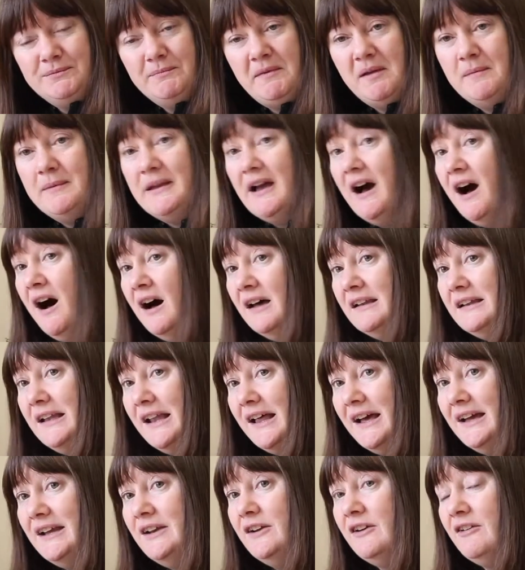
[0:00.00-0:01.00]
maybe
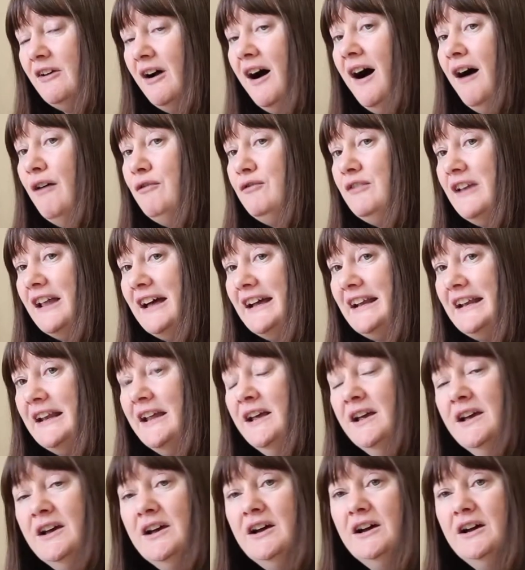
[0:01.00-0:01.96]
online or offline,